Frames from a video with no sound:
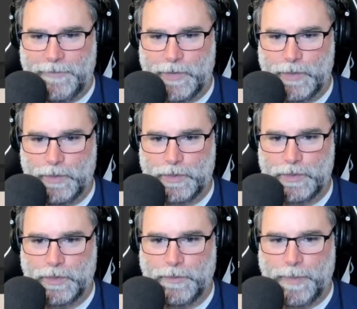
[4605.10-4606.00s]

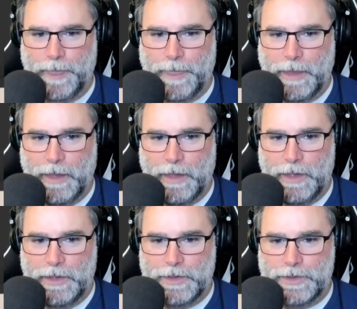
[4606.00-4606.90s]
Cool.
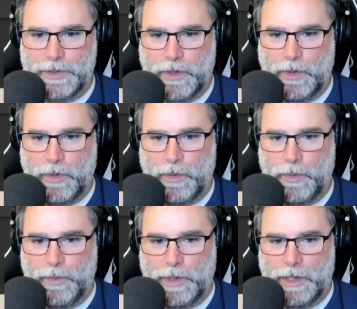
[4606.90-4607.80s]

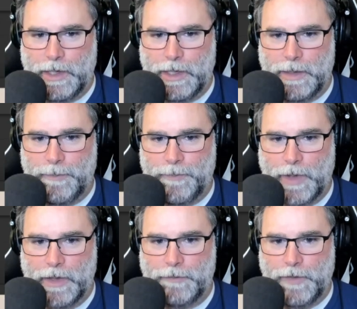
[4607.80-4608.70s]
So
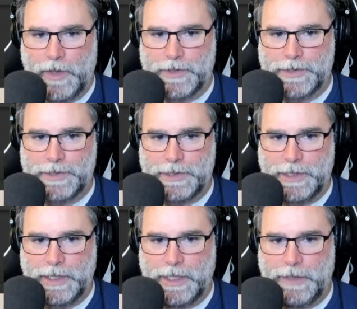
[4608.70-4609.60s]
on the false,
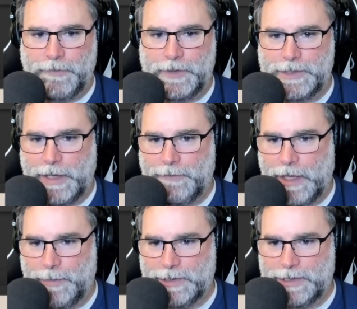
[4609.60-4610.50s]
if the save
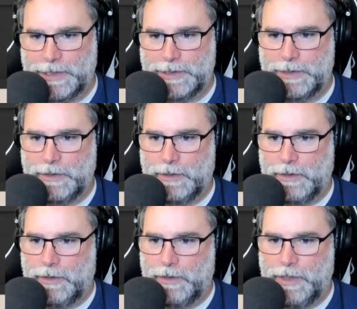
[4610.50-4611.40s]
game exists,
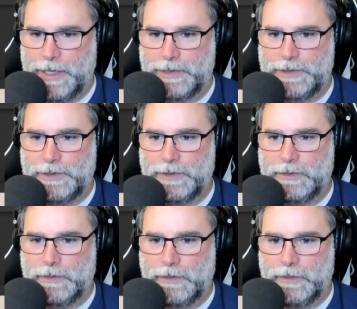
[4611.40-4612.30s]
yes.
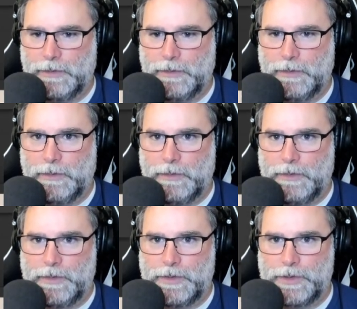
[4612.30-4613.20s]

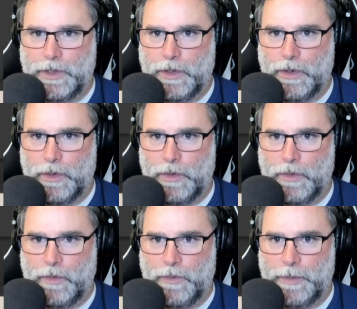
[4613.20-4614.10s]
So
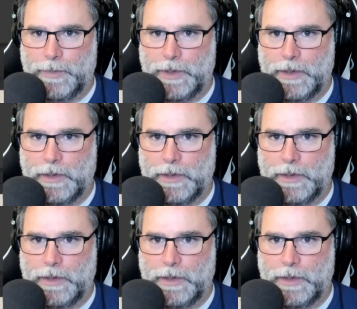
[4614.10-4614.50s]
I'm gonna.